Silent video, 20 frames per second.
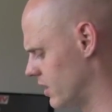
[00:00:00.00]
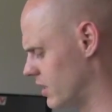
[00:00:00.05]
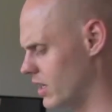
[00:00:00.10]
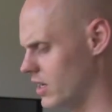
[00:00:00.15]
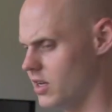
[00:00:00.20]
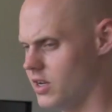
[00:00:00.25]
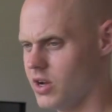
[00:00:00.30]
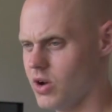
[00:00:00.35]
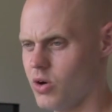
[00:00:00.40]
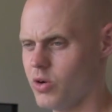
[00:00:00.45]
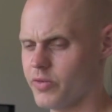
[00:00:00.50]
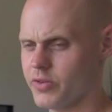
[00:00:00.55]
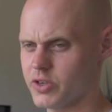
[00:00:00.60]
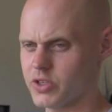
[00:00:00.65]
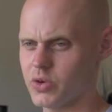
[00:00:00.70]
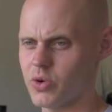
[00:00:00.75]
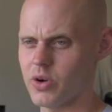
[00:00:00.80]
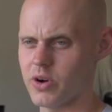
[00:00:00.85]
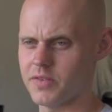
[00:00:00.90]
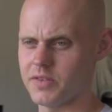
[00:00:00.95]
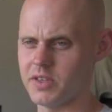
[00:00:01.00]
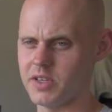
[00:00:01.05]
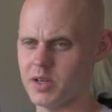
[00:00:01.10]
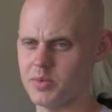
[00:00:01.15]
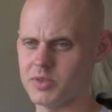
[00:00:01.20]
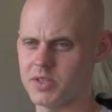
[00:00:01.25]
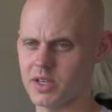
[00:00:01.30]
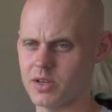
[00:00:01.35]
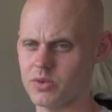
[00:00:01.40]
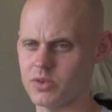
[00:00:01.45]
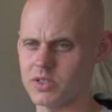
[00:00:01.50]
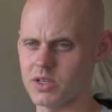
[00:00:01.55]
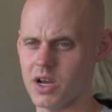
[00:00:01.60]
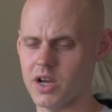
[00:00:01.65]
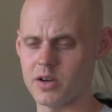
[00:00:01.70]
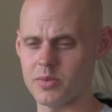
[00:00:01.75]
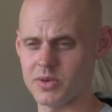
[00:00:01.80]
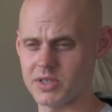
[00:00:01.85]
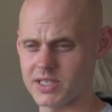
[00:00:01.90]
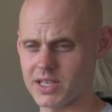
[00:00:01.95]
didn't know for sure if the dipstick was
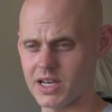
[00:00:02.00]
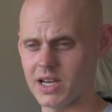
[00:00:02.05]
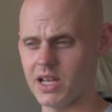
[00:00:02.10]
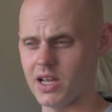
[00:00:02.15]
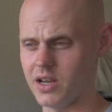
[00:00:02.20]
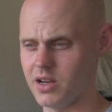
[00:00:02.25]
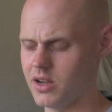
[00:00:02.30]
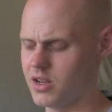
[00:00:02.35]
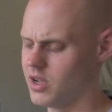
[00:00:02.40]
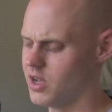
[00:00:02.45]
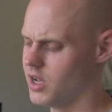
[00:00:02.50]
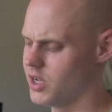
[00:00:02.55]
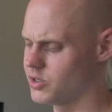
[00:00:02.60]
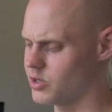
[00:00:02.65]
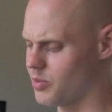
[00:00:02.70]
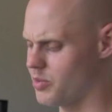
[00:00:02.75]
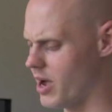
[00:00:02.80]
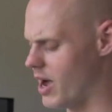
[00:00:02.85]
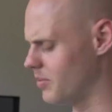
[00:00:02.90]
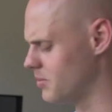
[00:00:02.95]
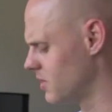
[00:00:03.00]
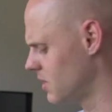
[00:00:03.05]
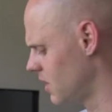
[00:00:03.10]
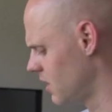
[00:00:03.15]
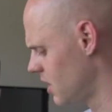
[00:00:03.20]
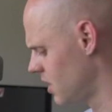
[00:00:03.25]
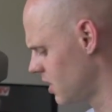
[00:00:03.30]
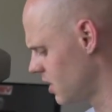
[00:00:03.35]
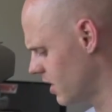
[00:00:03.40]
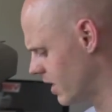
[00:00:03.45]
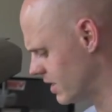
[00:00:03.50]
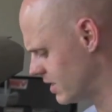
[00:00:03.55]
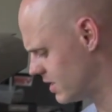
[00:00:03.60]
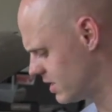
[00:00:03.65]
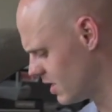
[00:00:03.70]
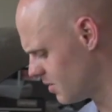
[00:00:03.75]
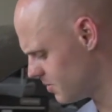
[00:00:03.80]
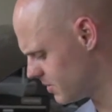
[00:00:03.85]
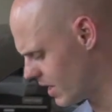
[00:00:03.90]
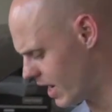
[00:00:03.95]
100% in, so I popped it in, I
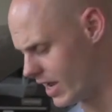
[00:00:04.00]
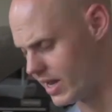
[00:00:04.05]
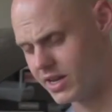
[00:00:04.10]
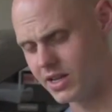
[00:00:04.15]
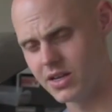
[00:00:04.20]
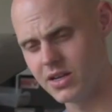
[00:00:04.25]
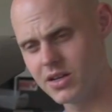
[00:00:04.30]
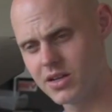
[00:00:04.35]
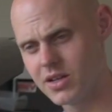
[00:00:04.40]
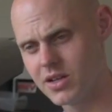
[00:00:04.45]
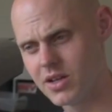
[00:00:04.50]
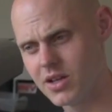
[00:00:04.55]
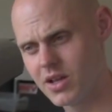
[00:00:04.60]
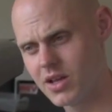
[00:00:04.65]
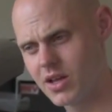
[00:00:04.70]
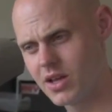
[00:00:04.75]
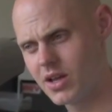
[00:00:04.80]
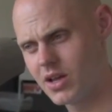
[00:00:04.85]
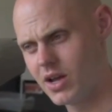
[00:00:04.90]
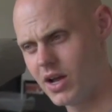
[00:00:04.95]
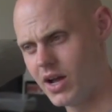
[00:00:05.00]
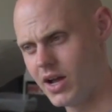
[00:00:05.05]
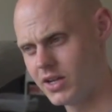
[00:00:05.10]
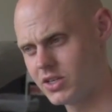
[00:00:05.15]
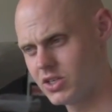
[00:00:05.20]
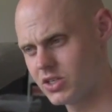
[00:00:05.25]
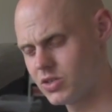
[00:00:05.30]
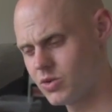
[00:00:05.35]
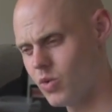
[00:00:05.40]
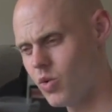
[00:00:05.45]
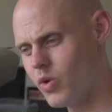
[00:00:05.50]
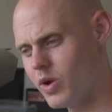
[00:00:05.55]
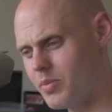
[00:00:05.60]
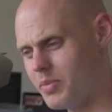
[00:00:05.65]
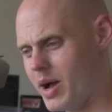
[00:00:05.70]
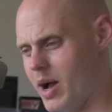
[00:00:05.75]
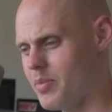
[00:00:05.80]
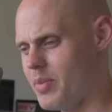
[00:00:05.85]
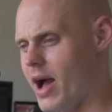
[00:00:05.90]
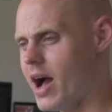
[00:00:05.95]
zip tied it, just so it
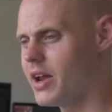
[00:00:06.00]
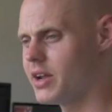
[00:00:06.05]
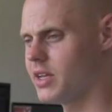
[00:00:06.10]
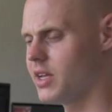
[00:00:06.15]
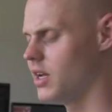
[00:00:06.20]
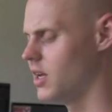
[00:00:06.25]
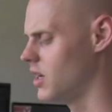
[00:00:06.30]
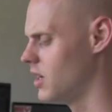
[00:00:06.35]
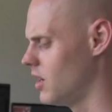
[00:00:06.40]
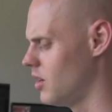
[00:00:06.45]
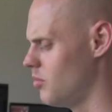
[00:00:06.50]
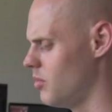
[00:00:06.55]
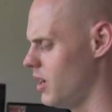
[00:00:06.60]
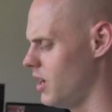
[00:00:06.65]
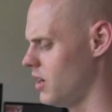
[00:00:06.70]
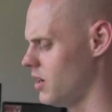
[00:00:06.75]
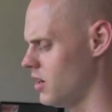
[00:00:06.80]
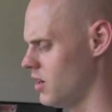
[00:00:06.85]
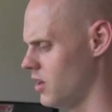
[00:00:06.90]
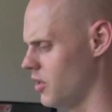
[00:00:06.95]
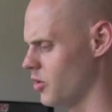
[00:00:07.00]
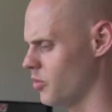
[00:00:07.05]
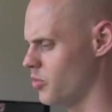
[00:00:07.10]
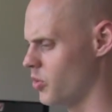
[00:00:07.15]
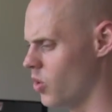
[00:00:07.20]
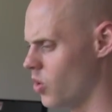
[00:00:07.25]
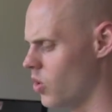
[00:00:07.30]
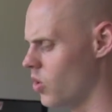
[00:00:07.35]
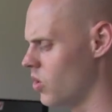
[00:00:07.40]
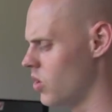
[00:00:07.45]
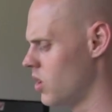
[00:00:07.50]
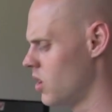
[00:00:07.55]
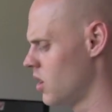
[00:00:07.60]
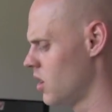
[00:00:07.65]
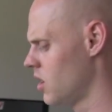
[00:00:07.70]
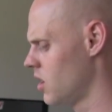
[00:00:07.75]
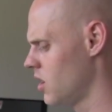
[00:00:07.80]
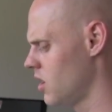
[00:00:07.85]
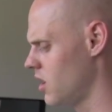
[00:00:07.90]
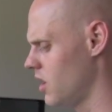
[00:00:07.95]
wouldn't pop out again. I made another pull,
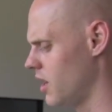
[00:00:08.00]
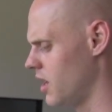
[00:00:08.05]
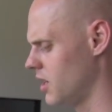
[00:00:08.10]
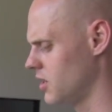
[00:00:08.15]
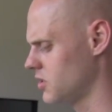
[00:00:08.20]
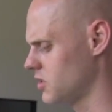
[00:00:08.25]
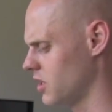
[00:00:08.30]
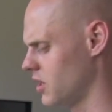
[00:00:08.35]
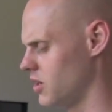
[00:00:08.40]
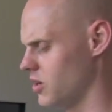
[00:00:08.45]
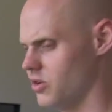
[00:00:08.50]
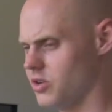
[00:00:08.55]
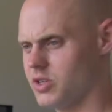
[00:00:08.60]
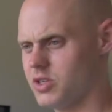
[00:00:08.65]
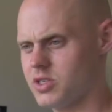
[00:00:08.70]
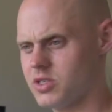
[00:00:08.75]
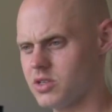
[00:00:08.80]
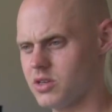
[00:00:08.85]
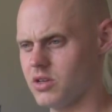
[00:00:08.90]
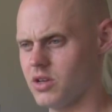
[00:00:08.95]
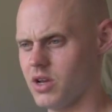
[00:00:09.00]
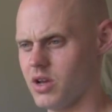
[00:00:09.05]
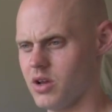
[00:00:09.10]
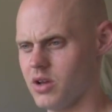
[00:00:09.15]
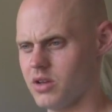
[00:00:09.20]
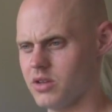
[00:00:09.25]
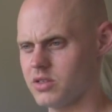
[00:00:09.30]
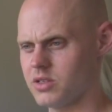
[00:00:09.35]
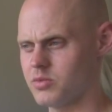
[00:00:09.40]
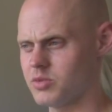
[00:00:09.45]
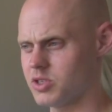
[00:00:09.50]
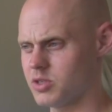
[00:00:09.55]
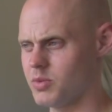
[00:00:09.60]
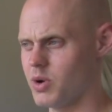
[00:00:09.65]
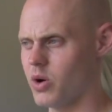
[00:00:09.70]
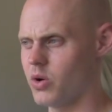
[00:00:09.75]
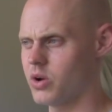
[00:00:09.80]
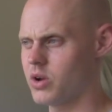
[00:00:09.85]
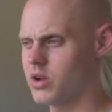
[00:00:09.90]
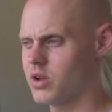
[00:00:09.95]
and I noticed some
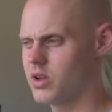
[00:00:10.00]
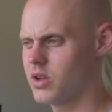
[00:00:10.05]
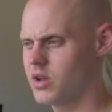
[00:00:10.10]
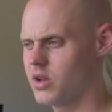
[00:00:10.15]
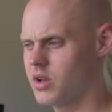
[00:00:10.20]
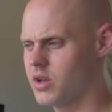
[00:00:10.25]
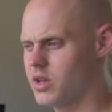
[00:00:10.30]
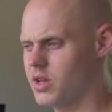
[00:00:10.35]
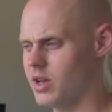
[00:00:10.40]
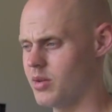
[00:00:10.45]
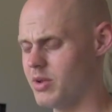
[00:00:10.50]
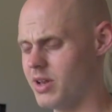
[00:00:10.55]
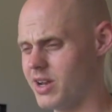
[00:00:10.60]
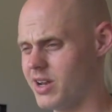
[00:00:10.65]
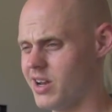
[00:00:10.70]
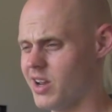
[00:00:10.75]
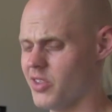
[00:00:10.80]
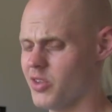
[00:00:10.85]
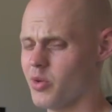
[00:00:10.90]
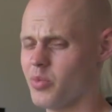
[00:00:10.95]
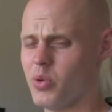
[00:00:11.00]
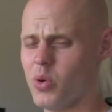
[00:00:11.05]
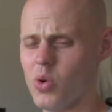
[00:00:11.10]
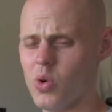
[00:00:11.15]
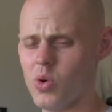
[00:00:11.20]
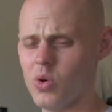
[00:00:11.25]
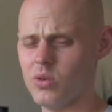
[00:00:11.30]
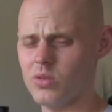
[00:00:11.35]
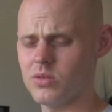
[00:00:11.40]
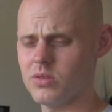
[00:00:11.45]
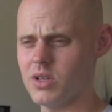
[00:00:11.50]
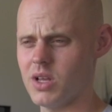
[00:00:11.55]
smoke. I made another pull,